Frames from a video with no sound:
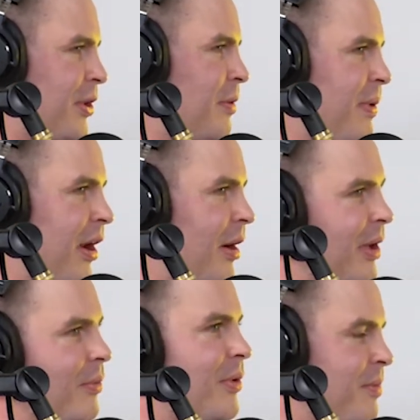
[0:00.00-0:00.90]
why don't you bet on him?"
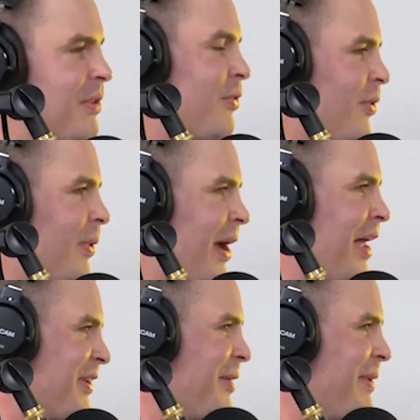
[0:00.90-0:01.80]
I'm like, "Well, give me 2-1
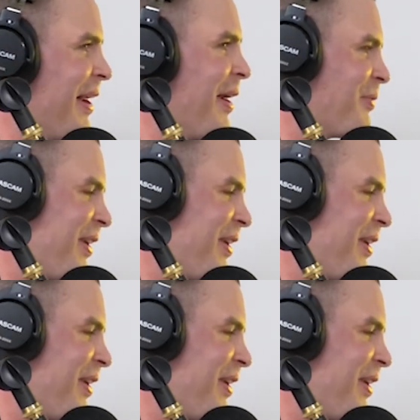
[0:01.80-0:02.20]
odds and I'll bet on him."